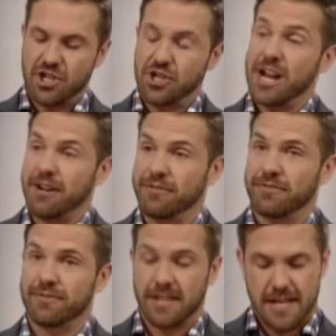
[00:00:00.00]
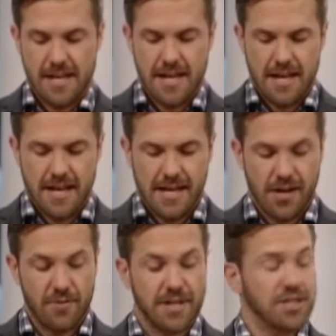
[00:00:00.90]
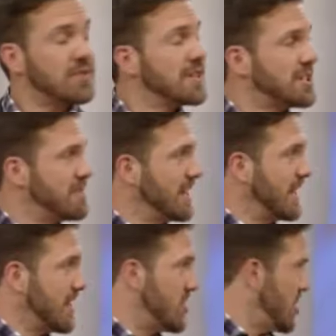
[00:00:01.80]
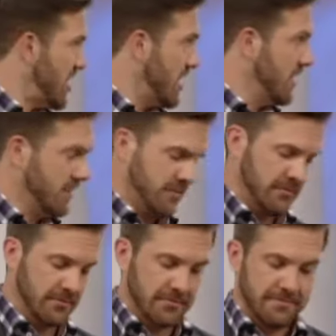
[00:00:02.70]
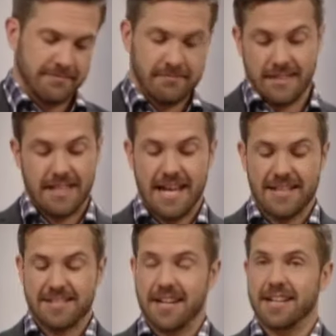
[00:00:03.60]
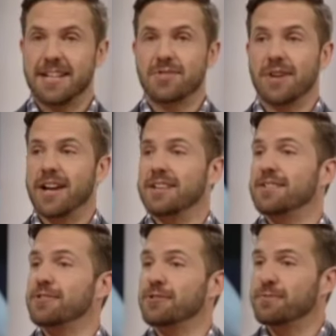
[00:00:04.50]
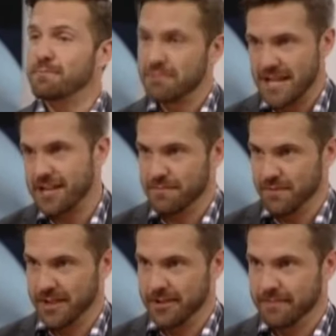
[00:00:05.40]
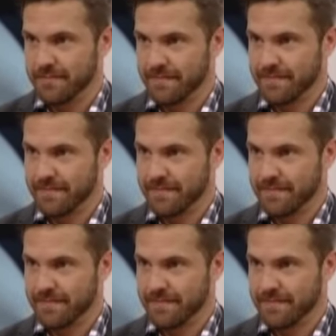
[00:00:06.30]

is a chef. He always treats me like a chicken. Last night he tried to blank me.